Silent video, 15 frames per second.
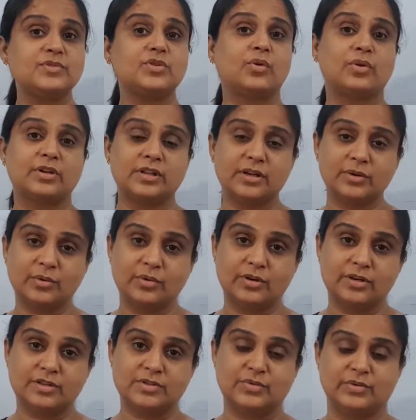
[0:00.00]
on the
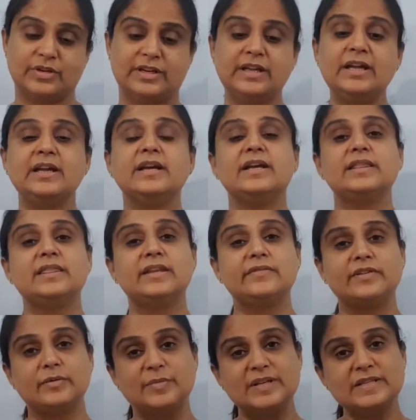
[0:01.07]
corners only, there will
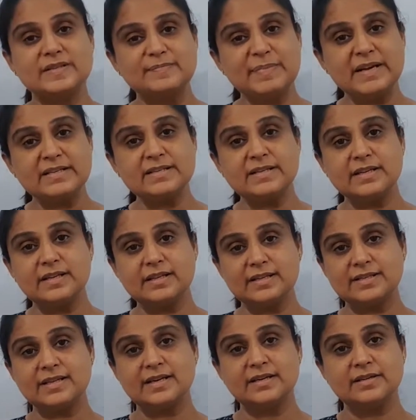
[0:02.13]
be space at the
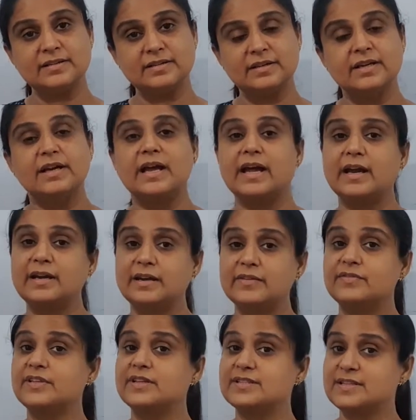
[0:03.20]
center, and if
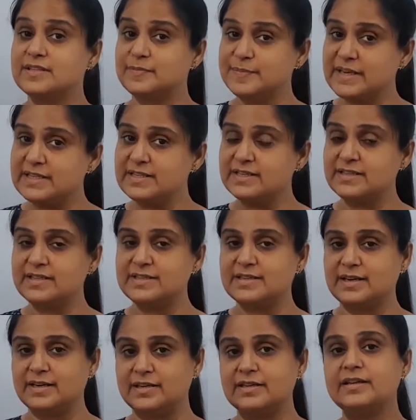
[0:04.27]
there is space at the
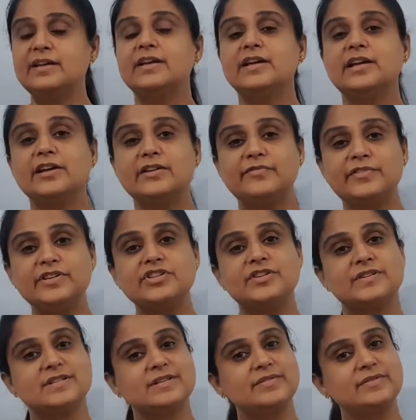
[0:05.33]
center,
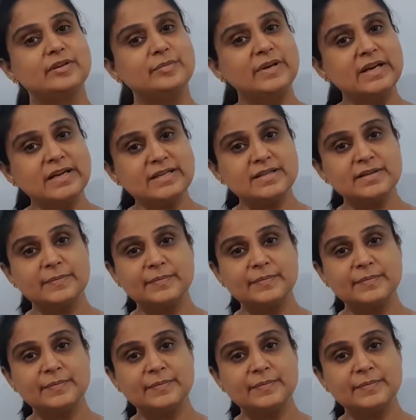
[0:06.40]
efficiency will be lesser.